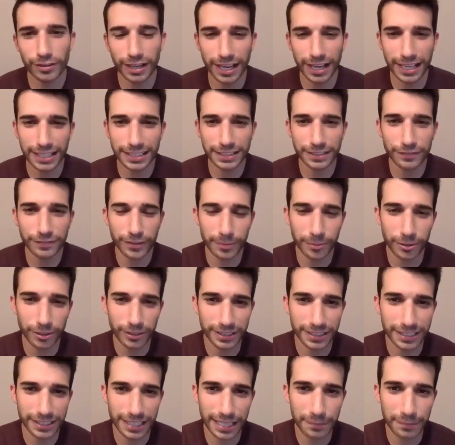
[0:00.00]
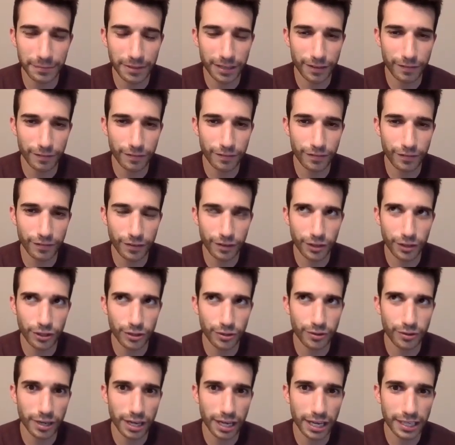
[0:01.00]
I guess from our team, have
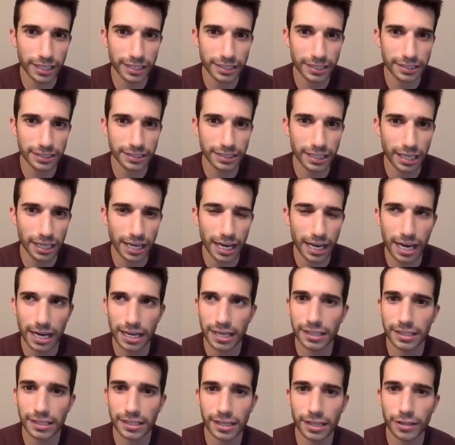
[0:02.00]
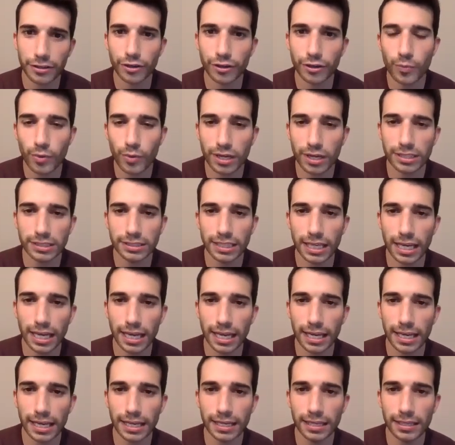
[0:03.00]
you guys done any of the other
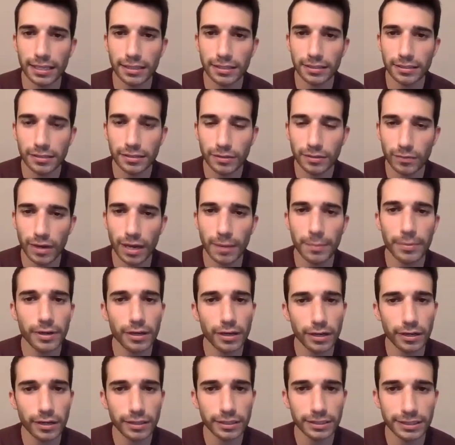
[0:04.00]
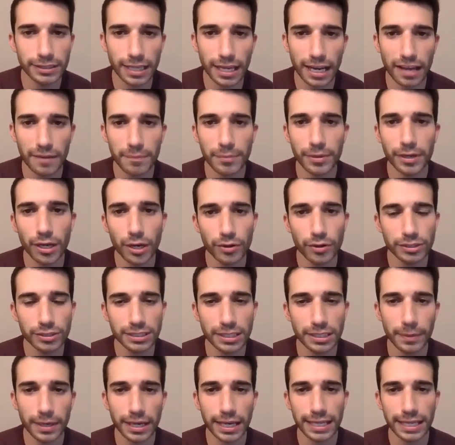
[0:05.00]
one-day webinars that have been
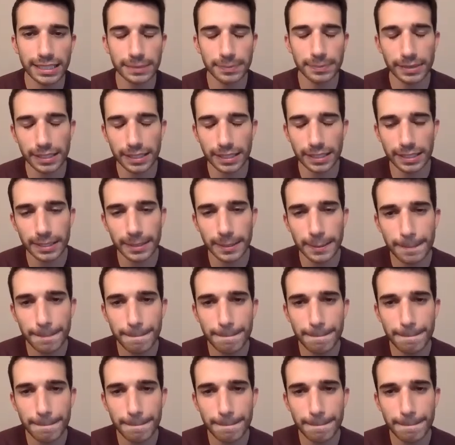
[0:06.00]
hosted by SPE?